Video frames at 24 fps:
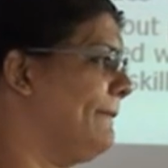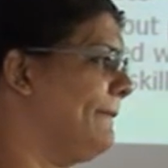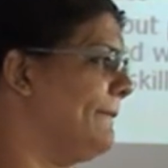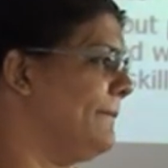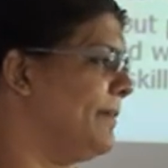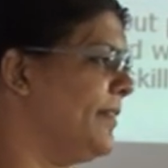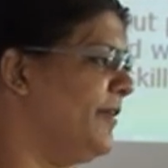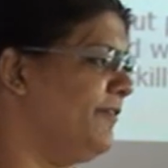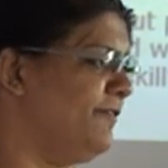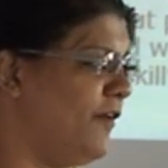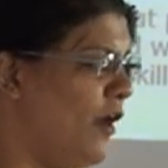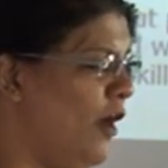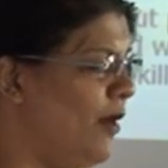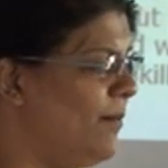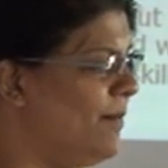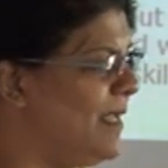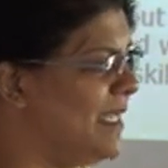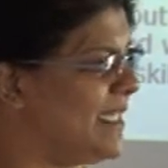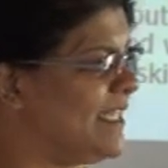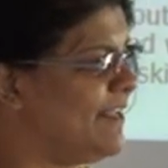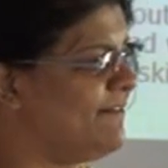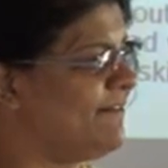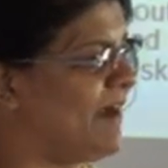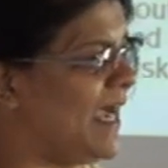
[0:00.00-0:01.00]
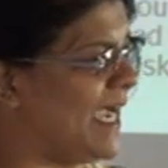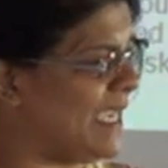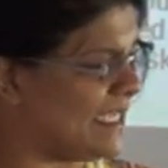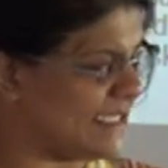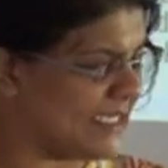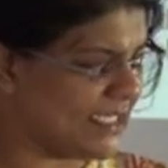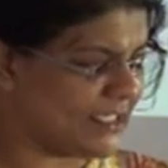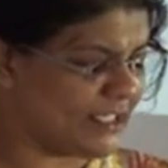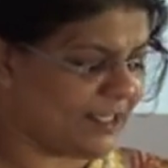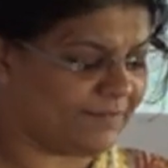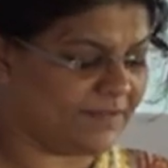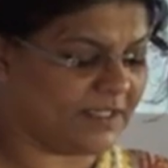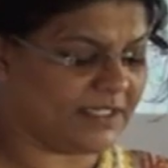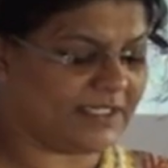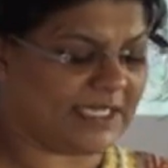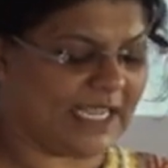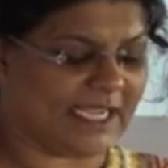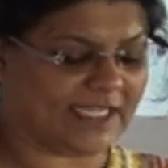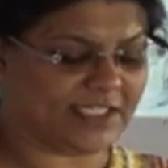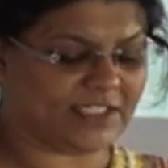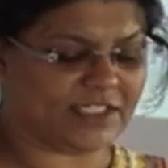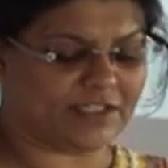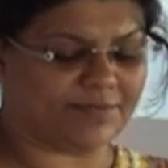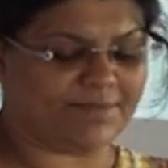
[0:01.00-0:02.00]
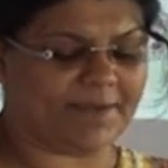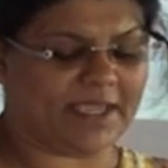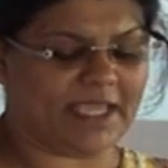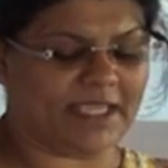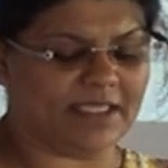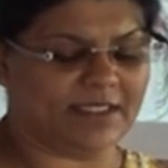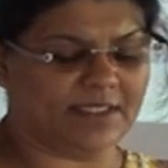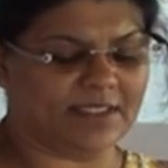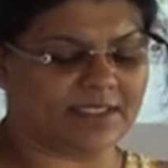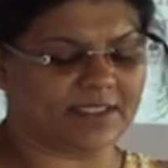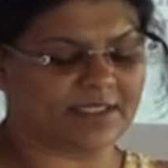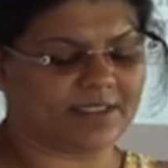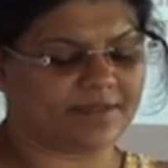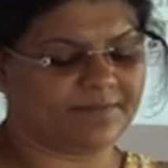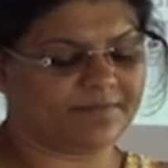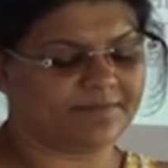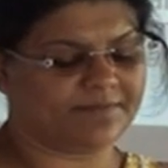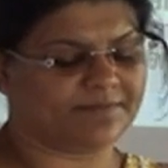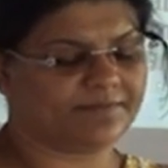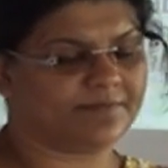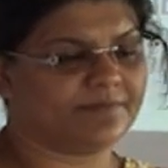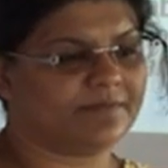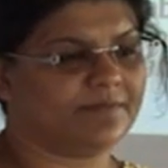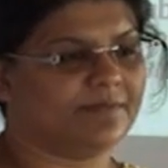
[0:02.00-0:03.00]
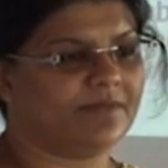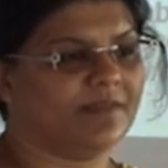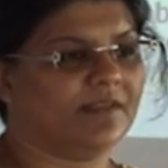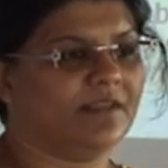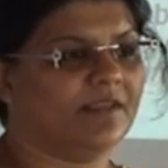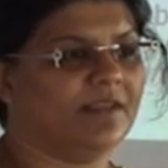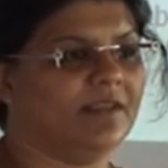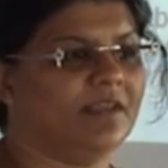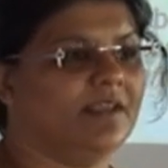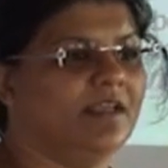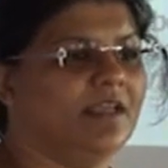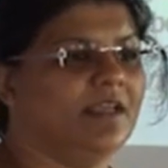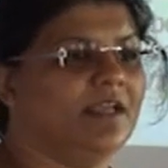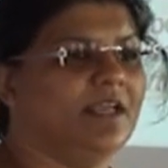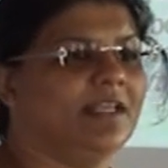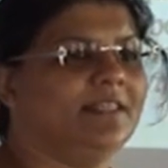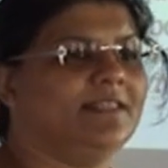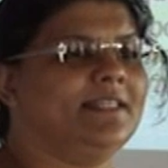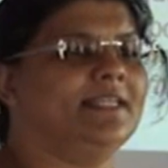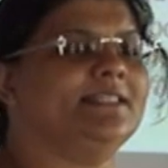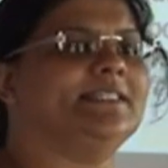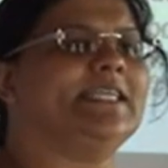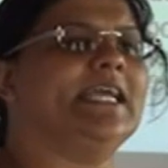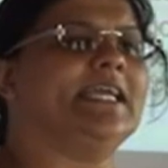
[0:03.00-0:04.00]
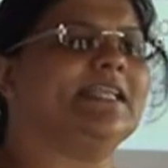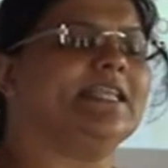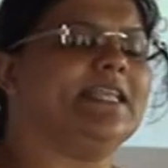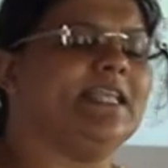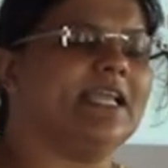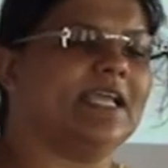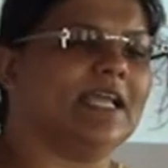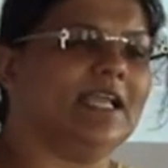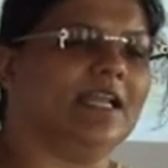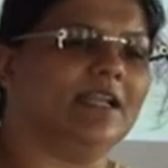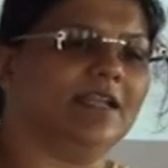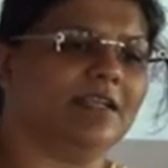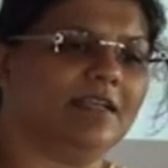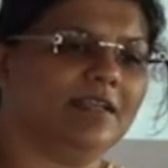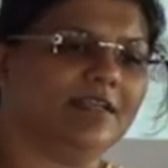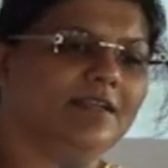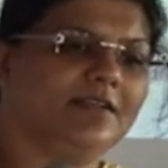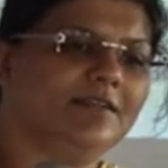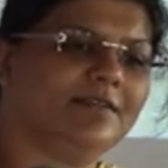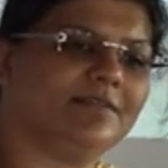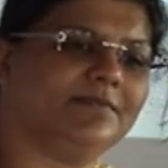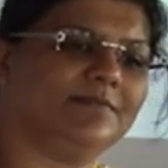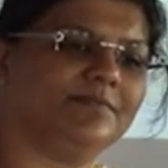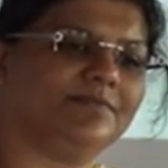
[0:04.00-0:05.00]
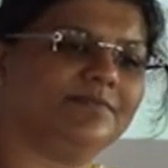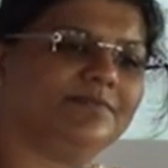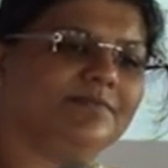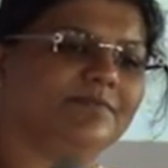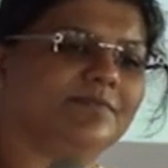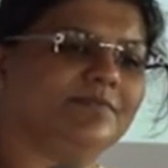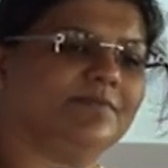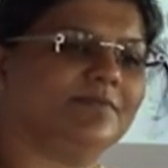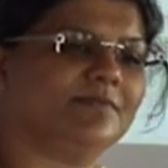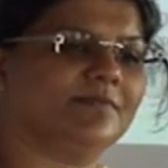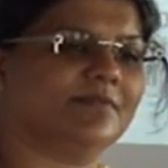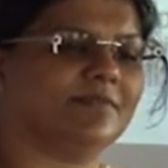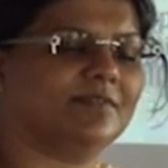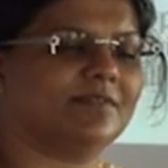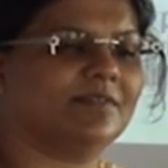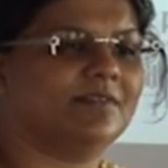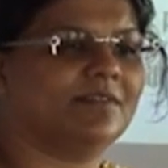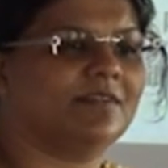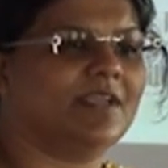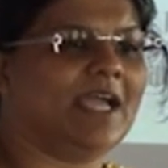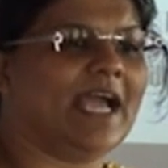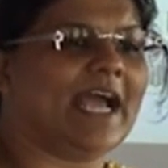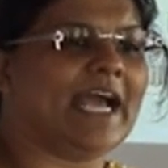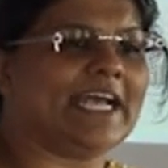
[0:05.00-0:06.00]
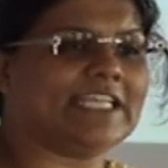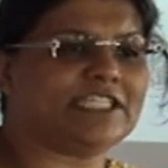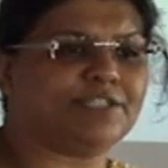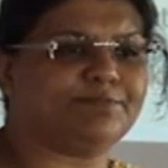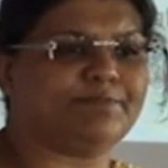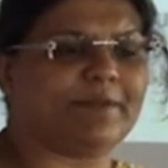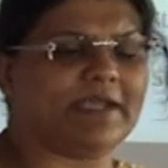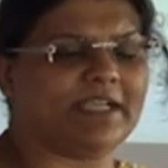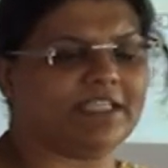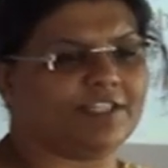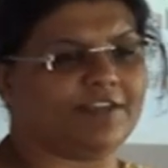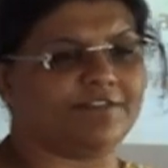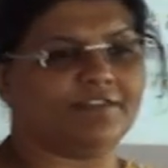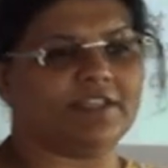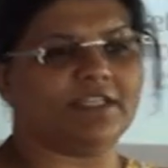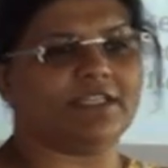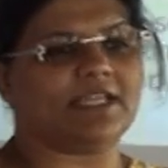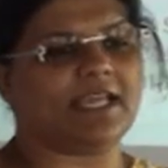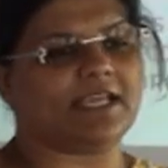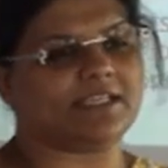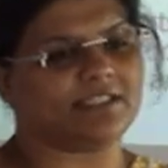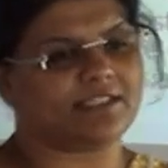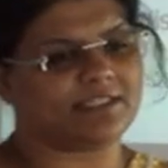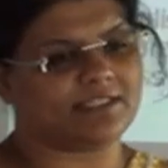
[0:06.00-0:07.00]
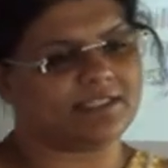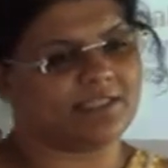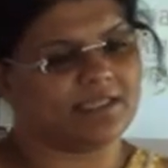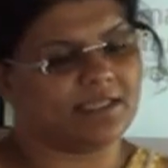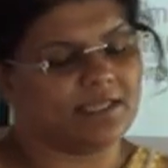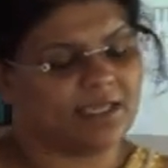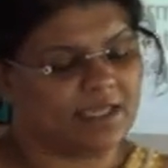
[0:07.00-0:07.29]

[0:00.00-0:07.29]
The formal devices of the text means the technical aspects of the text.